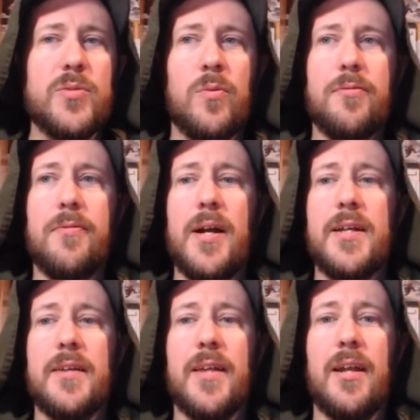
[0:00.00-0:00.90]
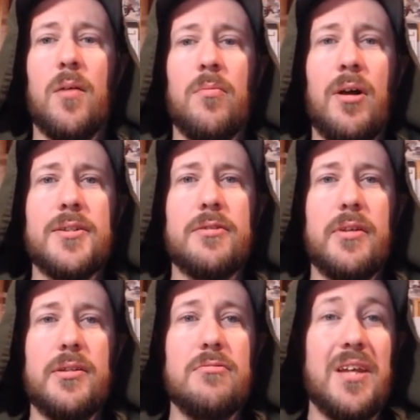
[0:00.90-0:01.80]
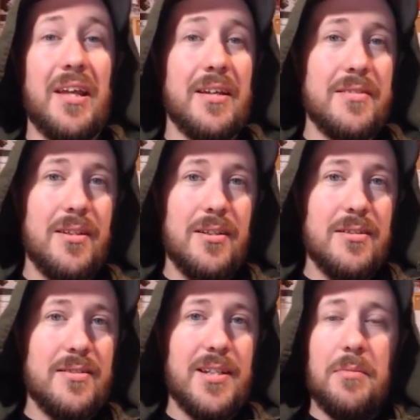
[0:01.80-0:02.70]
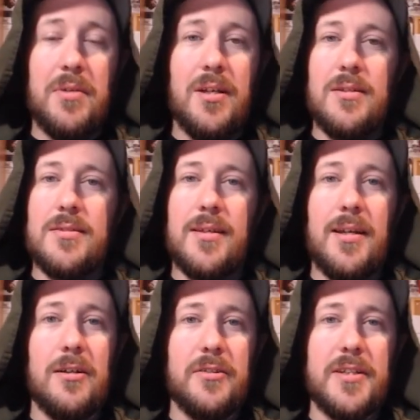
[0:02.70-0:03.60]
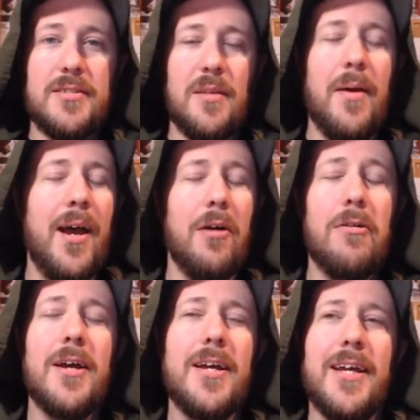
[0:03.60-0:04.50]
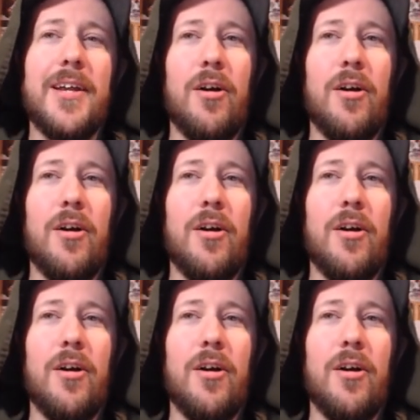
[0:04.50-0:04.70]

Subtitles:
What's more frightening than a monster that you can't seem to kill, that somehow